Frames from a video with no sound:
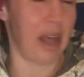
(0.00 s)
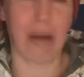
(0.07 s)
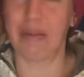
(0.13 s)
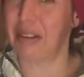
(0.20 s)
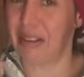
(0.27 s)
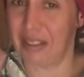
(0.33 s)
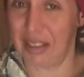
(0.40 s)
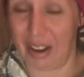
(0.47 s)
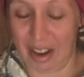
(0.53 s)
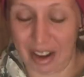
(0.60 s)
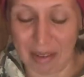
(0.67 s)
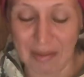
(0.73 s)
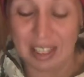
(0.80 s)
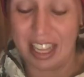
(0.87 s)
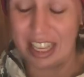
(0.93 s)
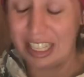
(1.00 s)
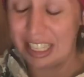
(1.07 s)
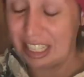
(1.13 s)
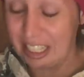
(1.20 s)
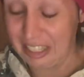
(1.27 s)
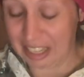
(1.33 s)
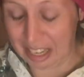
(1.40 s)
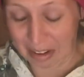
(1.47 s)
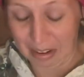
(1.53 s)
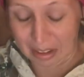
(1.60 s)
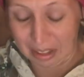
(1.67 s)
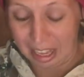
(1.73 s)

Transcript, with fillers: I'm so sorry, but that is too cute.